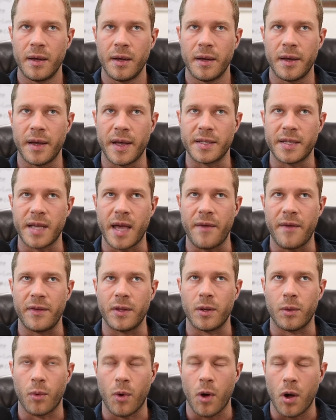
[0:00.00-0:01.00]
is having
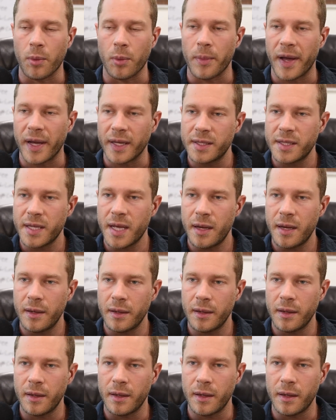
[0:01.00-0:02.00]
the wrong mindset.
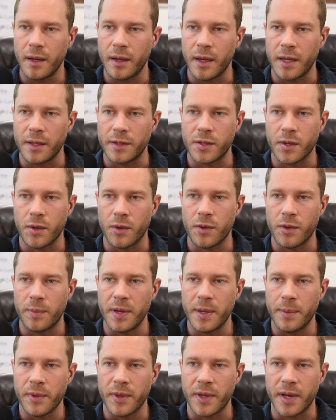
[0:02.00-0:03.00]
And so the
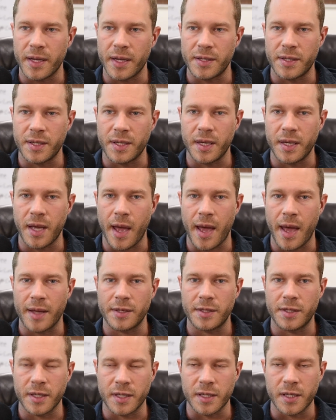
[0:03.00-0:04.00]
people that I see
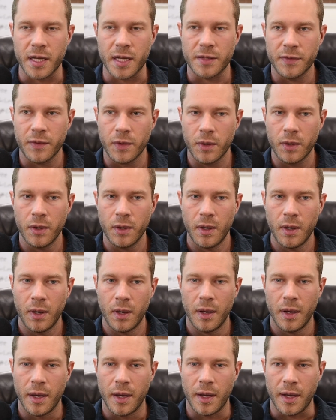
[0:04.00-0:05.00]
as successful
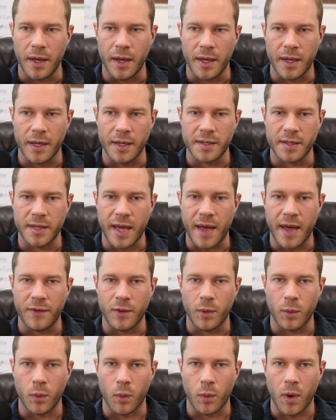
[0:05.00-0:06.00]
is they have
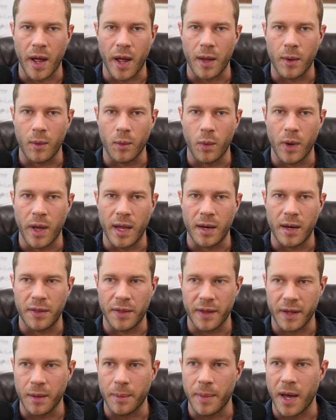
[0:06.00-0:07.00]
the right way to
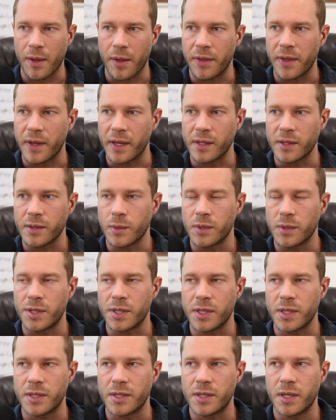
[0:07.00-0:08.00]
think about things, which
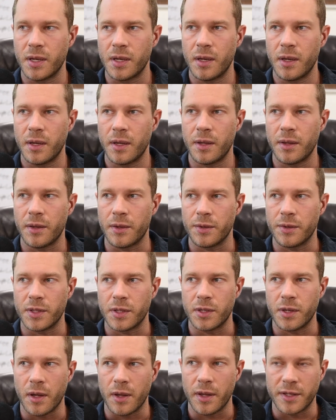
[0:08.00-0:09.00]
is there's
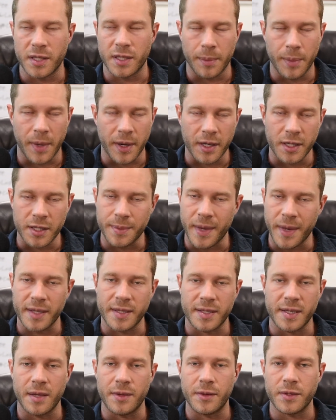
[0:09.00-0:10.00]
an it's an abundance
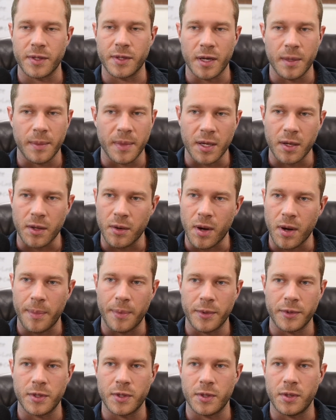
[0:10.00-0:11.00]
mindset. There's going to be another
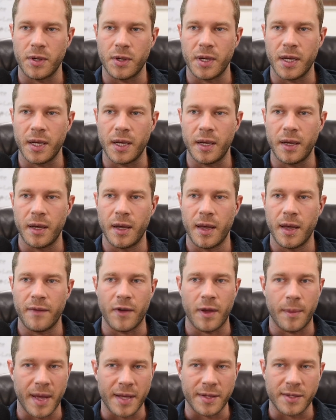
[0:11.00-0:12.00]
opportunity.
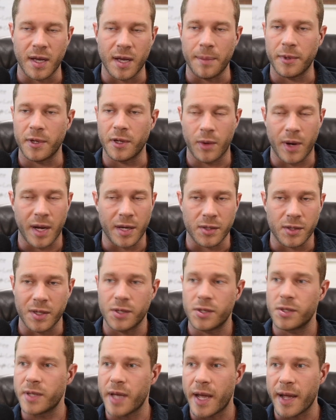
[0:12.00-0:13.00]
If I mess up,
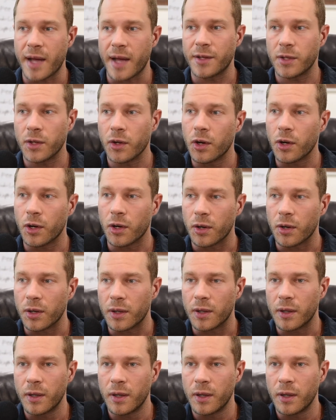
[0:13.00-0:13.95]
congratulations, I got to learn.